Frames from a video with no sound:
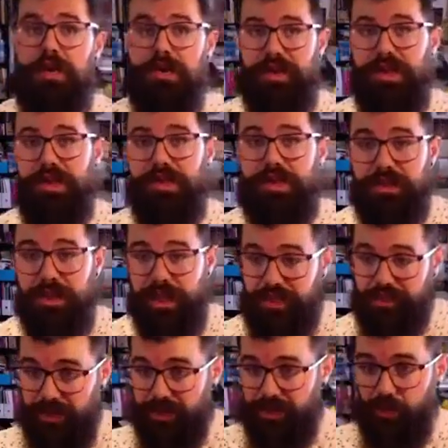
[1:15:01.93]
things
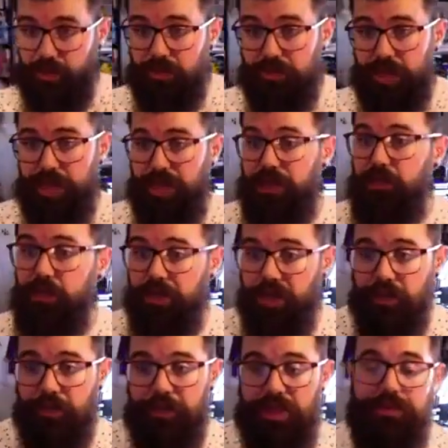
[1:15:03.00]
like this with me, with
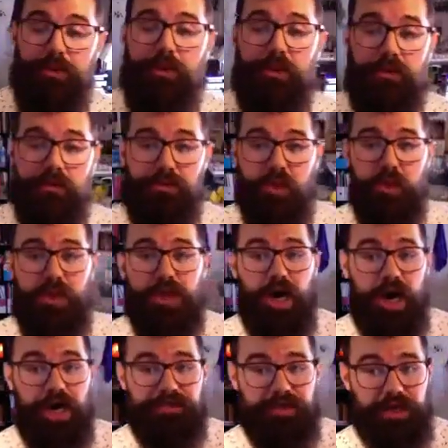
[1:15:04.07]
other people more
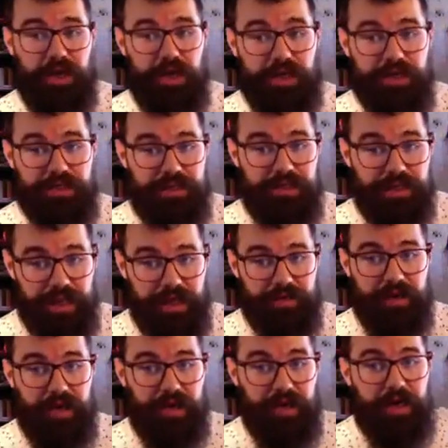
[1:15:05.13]
often? Art
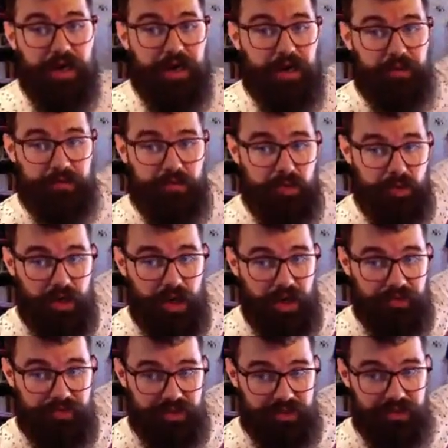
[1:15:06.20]
together more
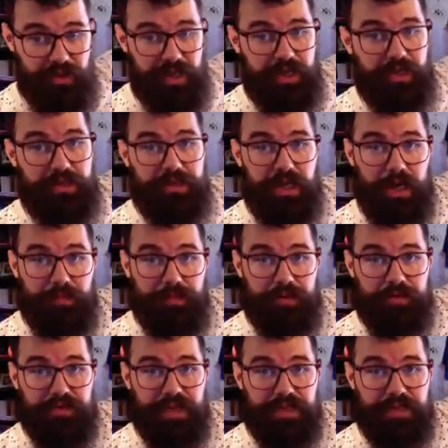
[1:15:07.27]
often. So hands up
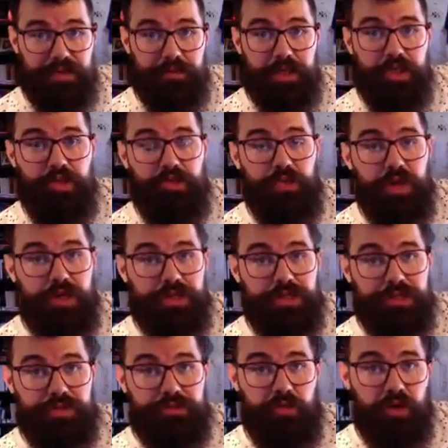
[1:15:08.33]
if that's something you want to
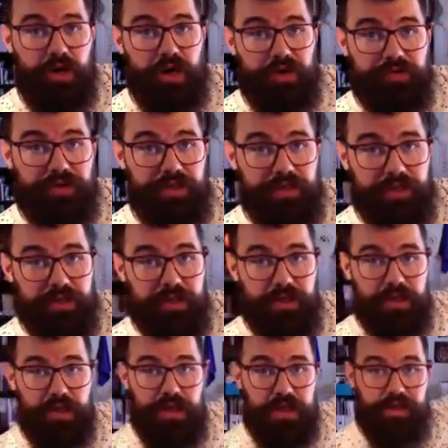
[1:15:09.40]
do more
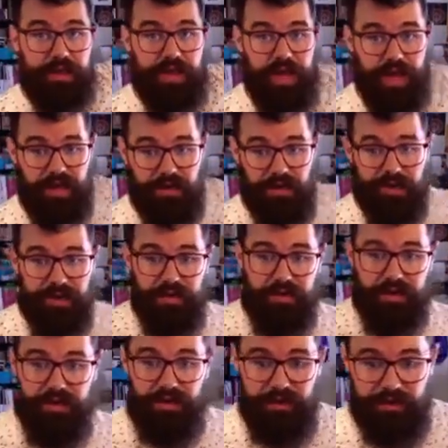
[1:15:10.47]
often. Yeah.
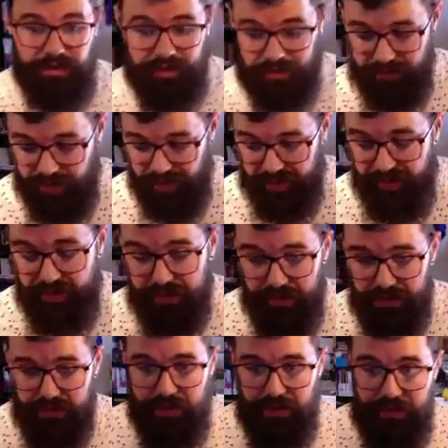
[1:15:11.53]

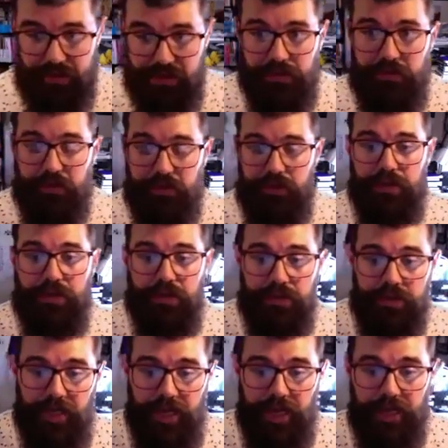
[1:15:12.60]
Nice. Cool.
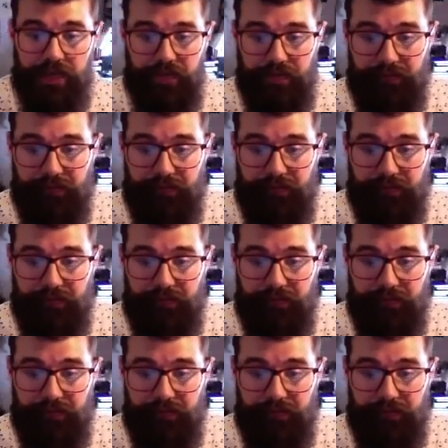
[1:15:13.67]
Yeah.